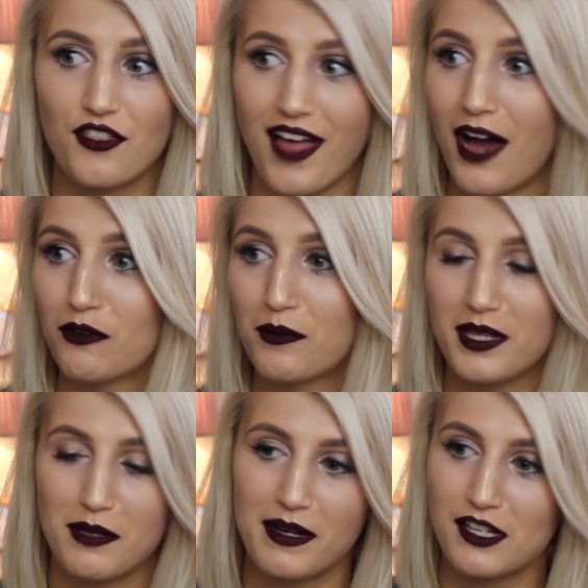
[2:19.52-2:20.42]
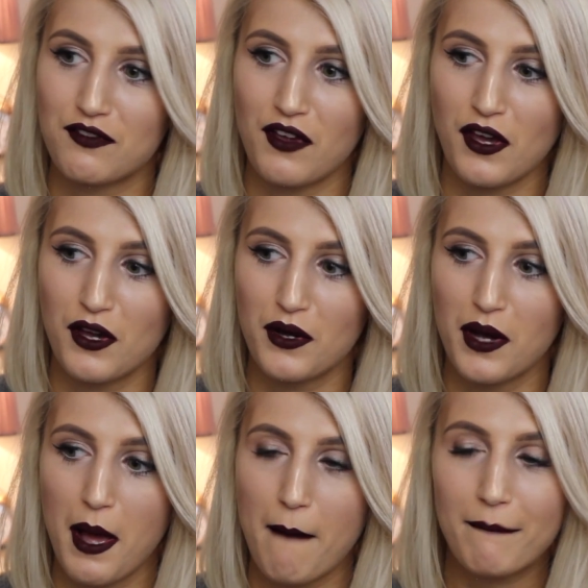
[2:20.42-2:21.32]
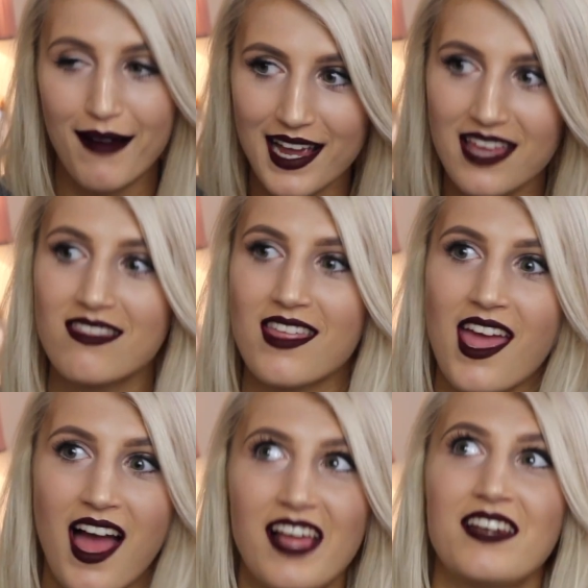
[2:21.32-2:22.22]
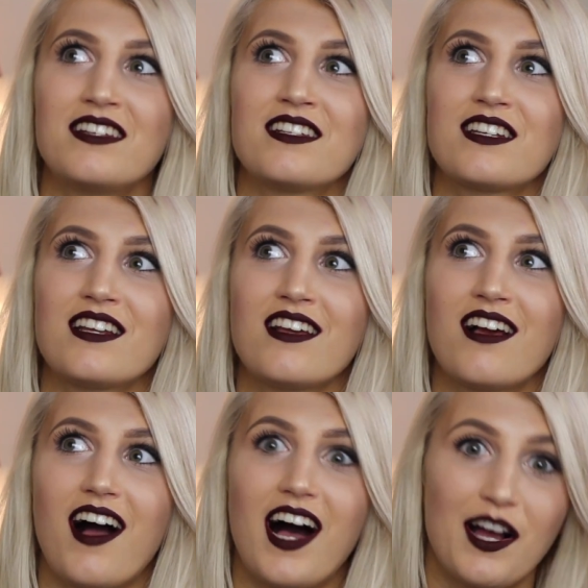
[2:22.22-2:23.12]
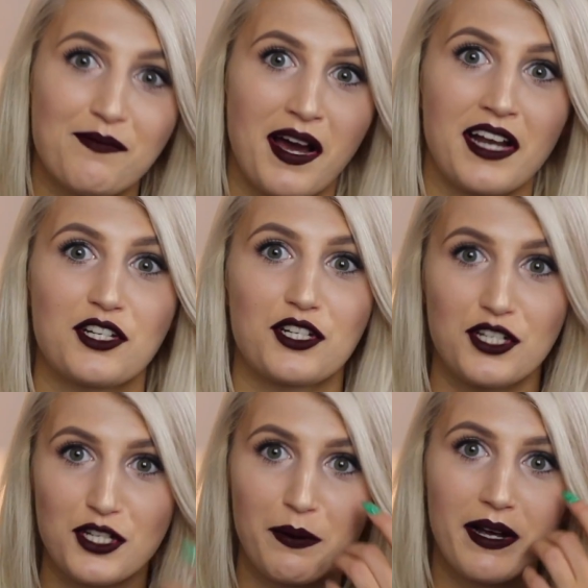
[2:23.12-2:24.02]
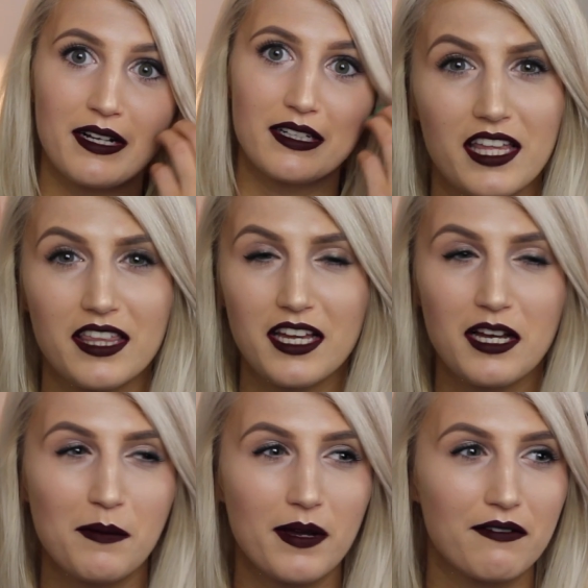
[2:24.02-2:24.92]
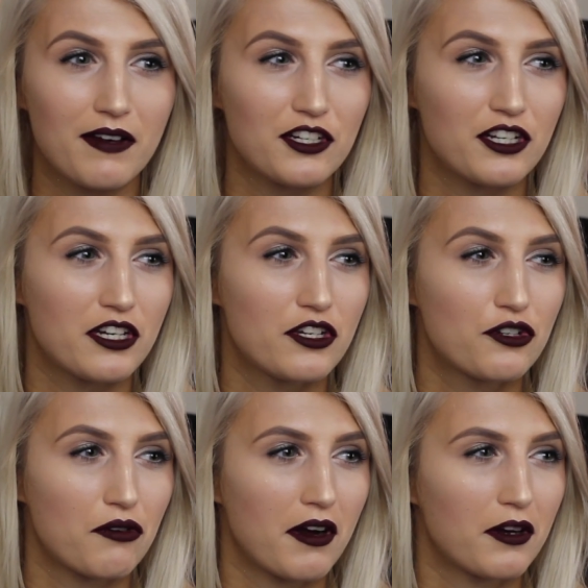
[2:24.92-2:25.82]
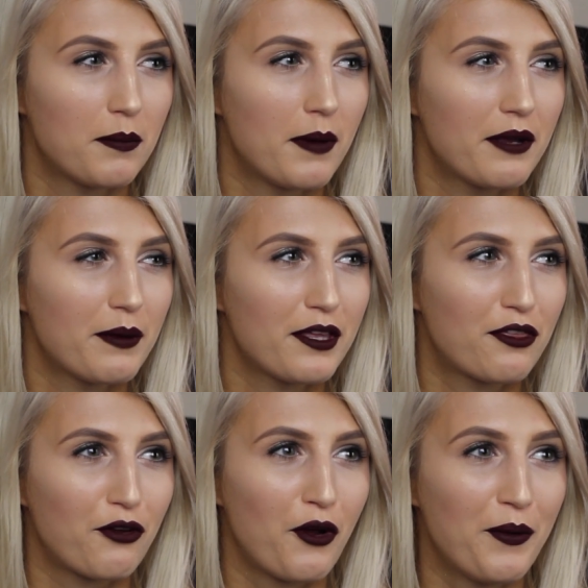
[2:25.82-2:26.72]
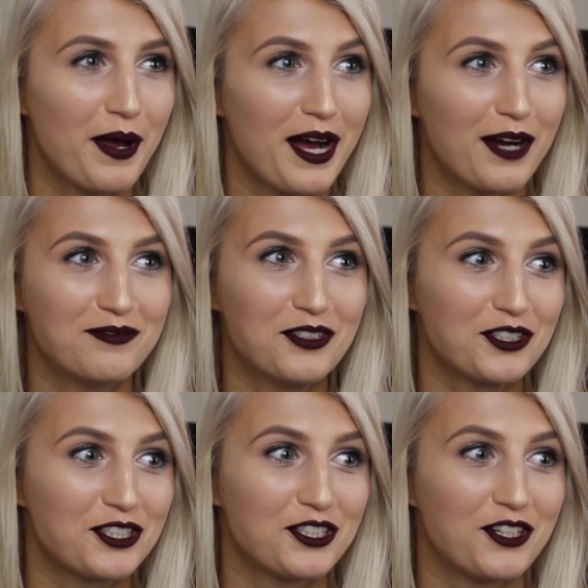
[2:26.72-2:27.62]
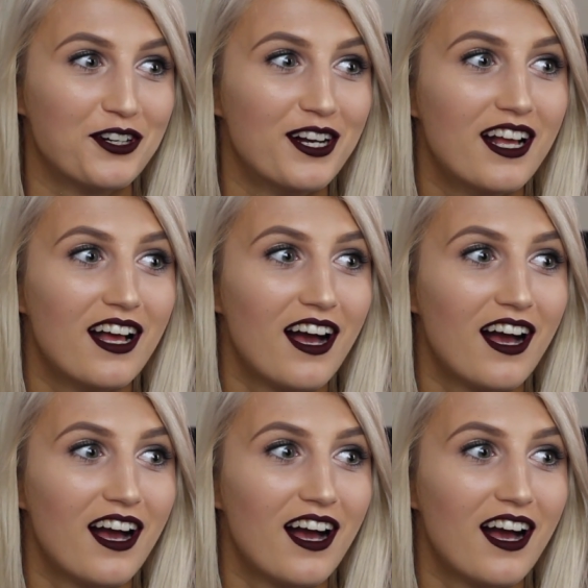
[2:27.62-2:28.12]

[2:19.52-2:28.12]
that will be the best for you. But in the end, I managed to do it. I think I might have actually drunk my way through it, I'm not sure.